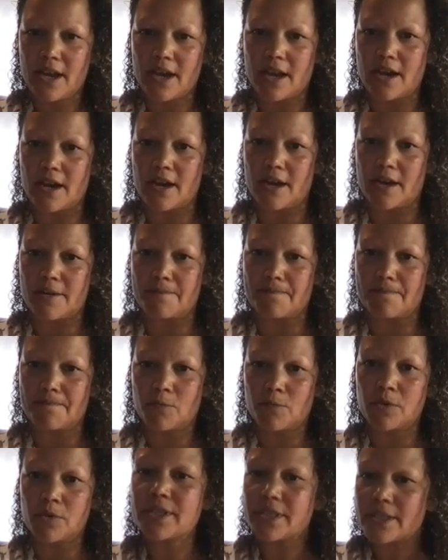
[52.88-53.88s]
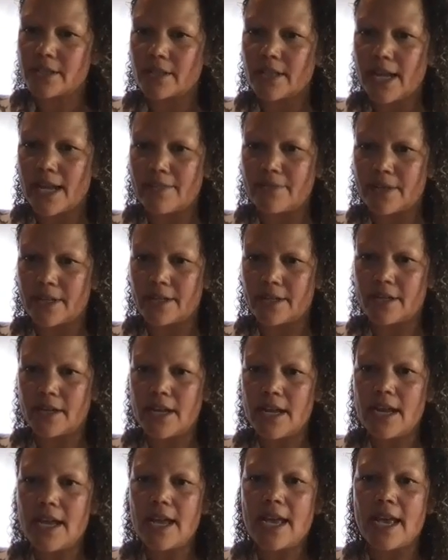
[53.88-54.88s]
was still on there.
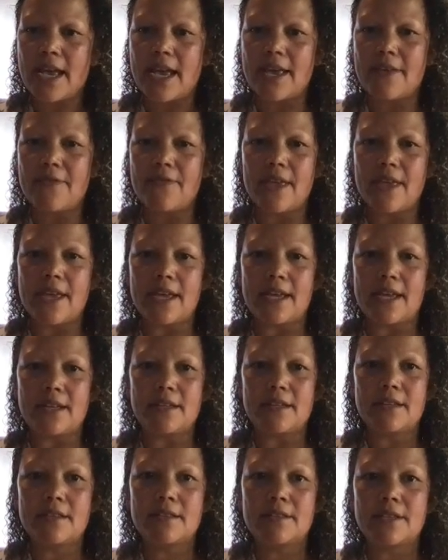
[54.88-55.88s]
And then